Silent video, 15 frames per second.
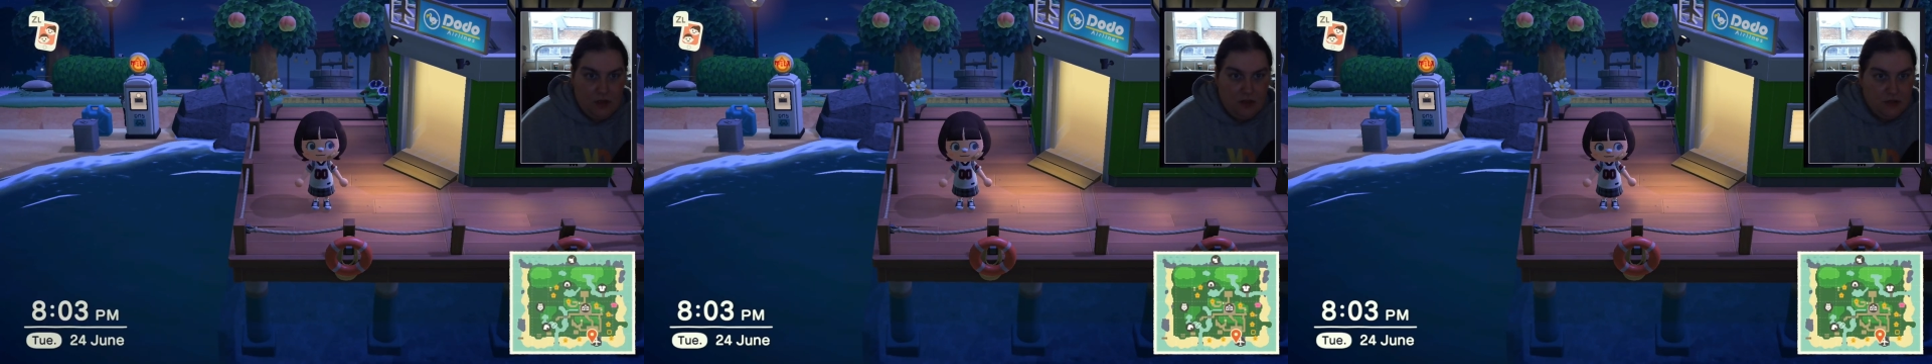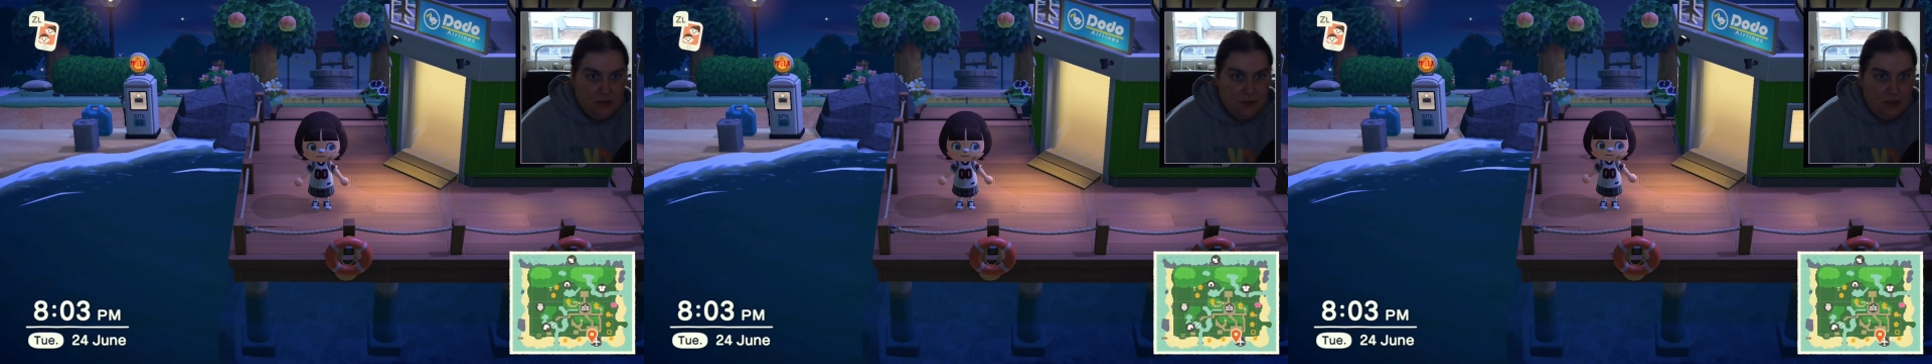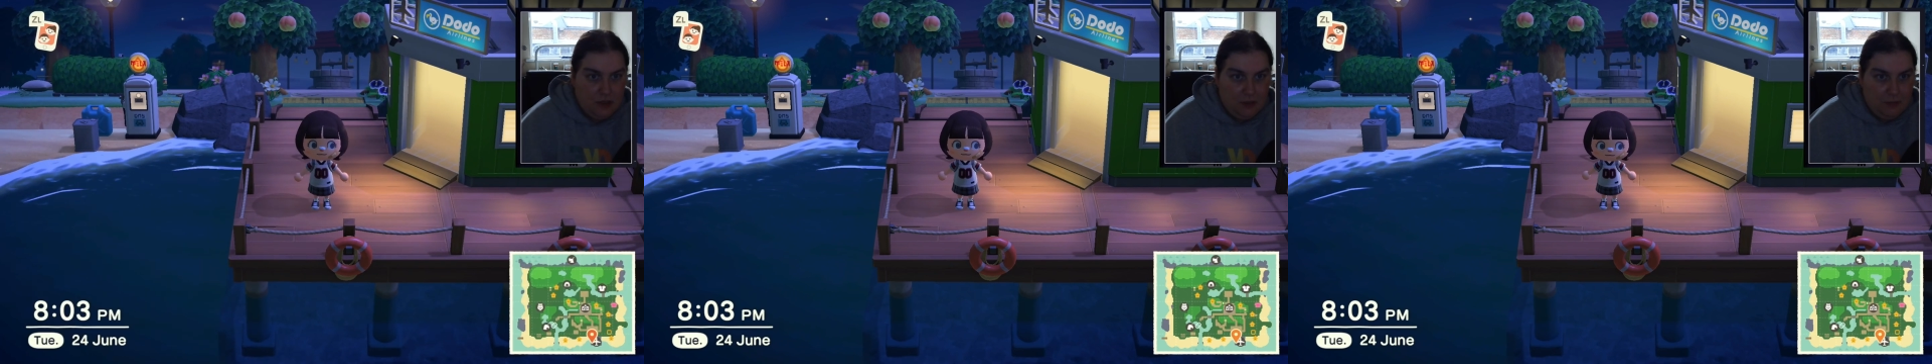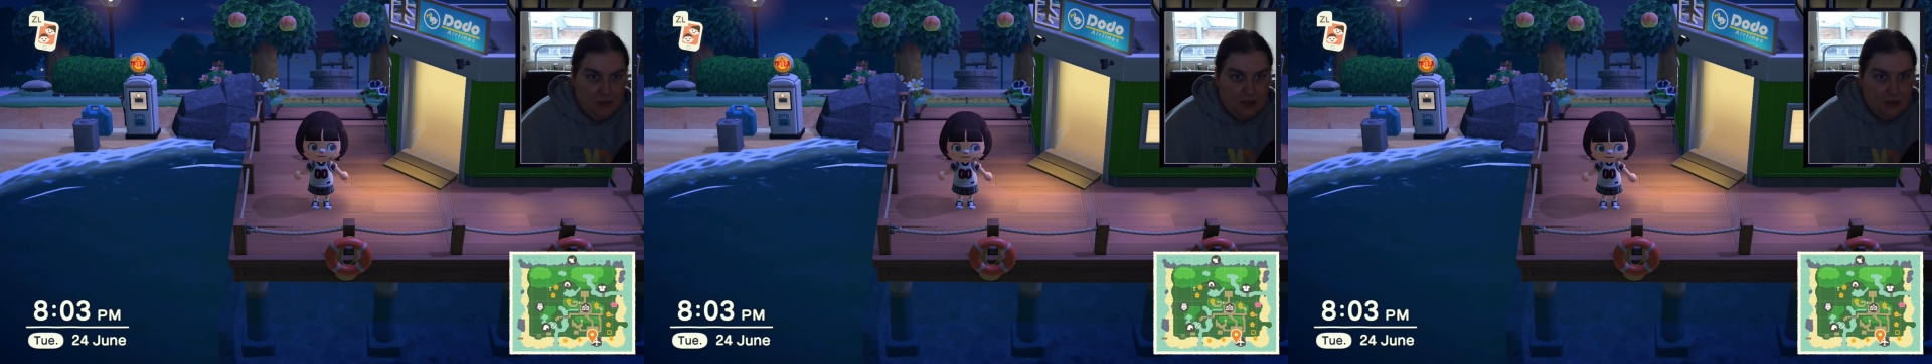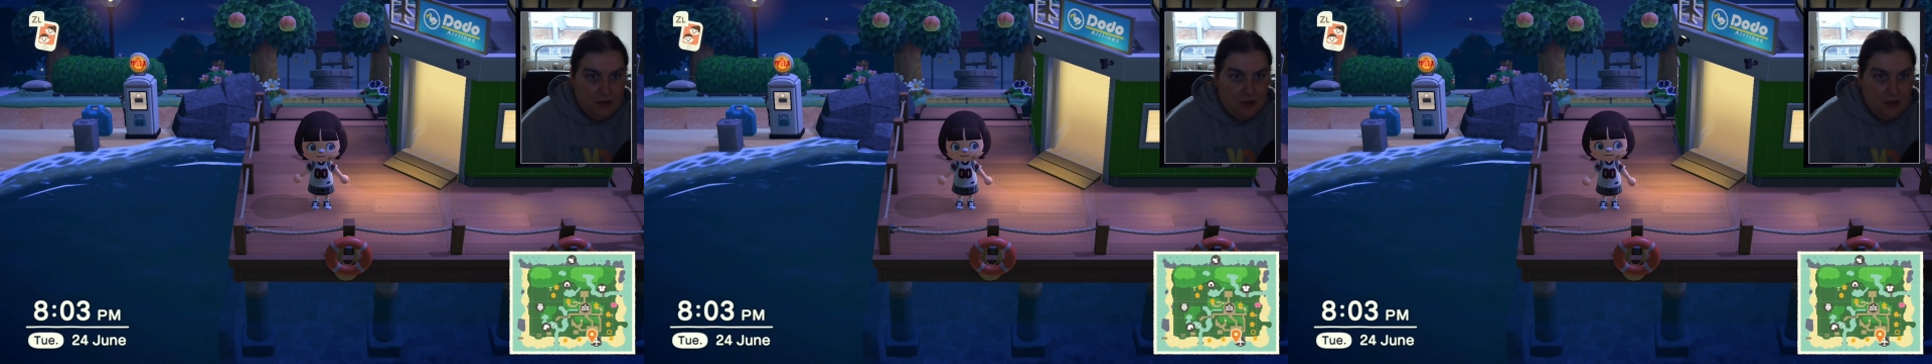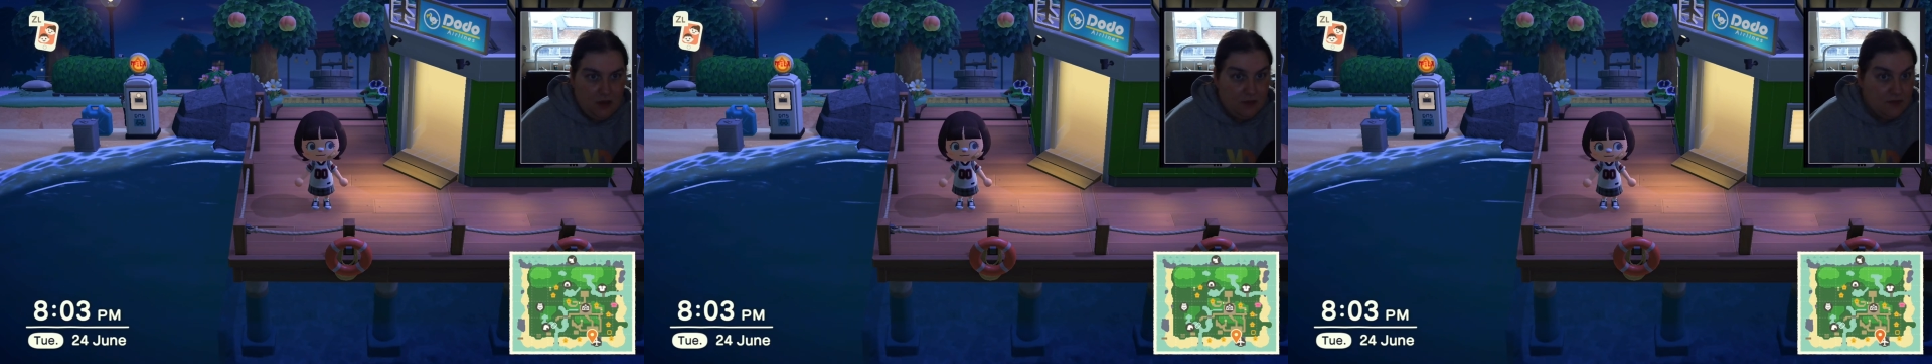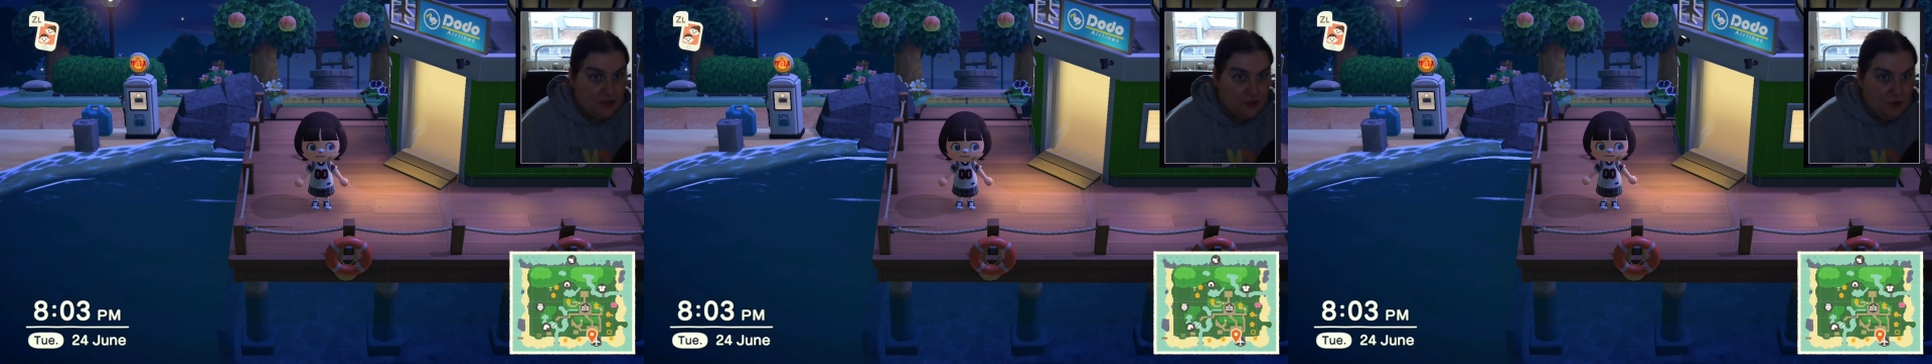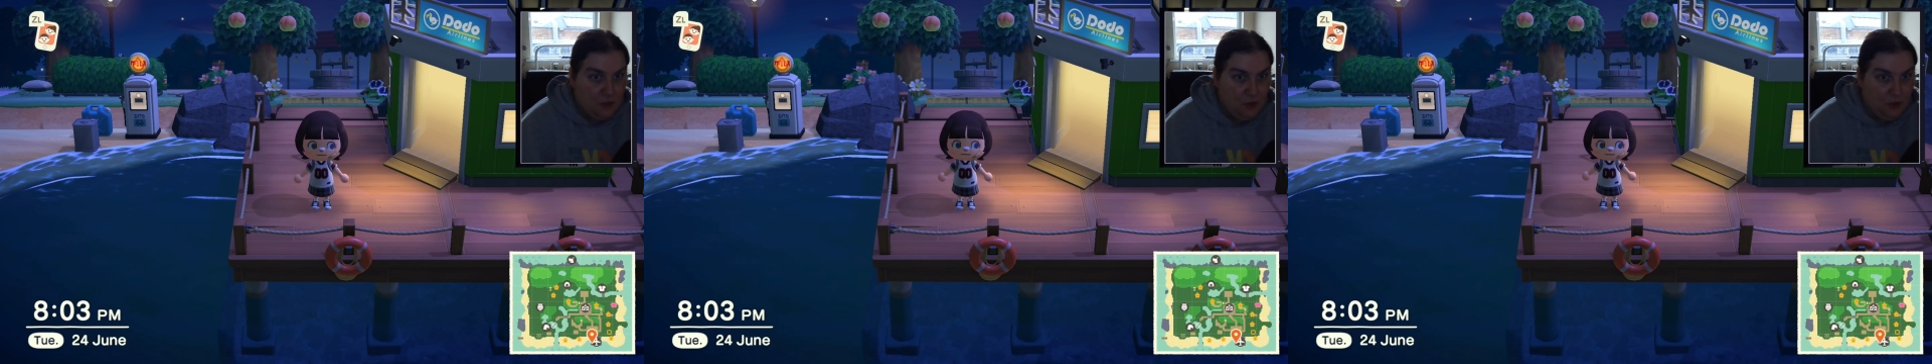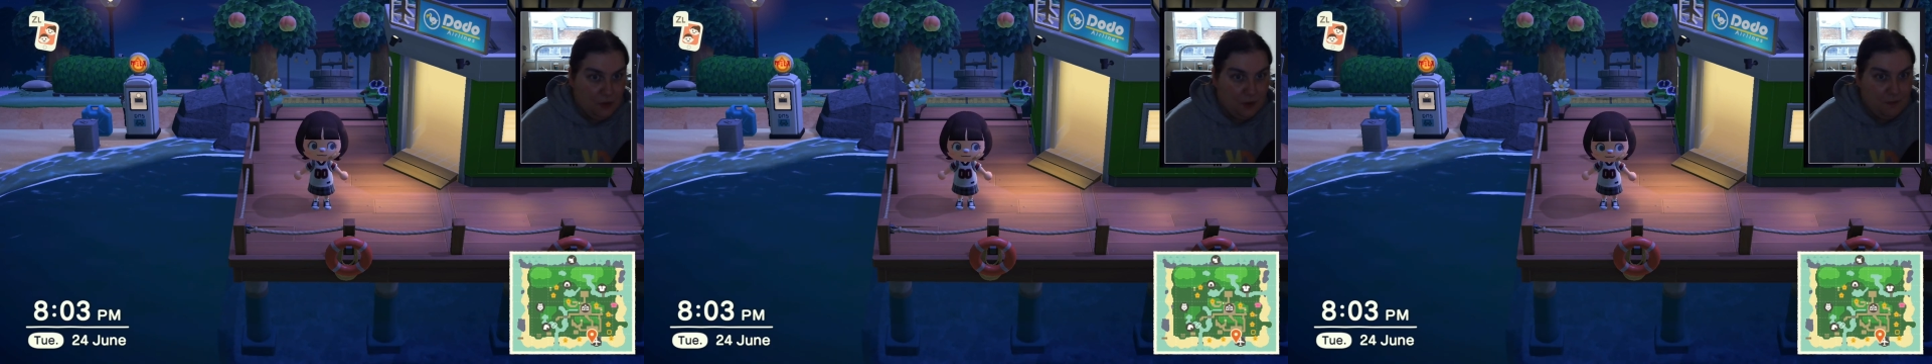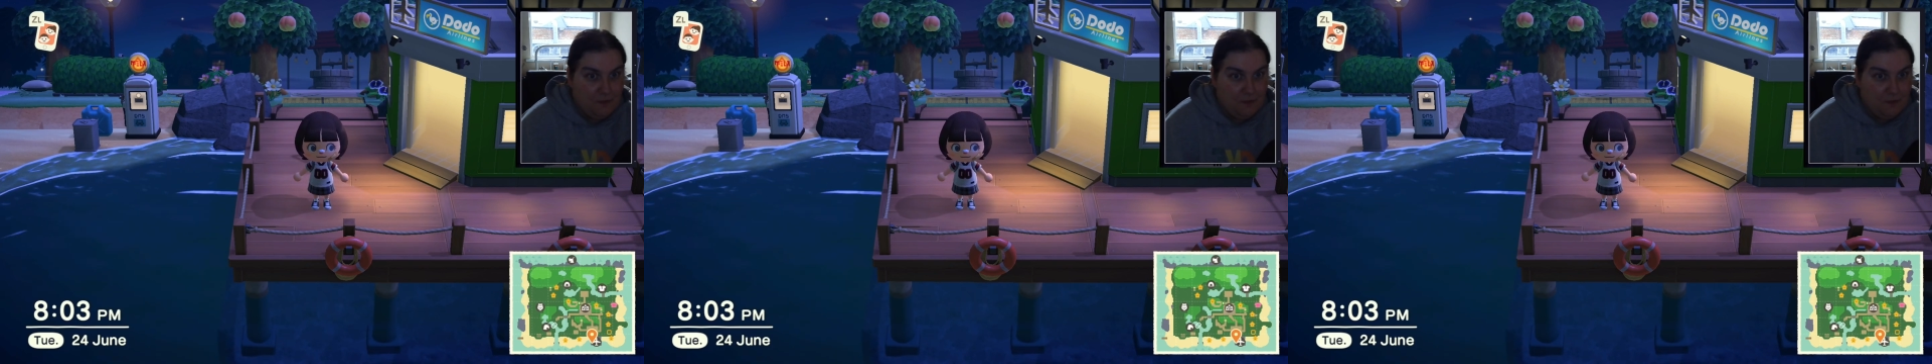and do a little bit of a tour.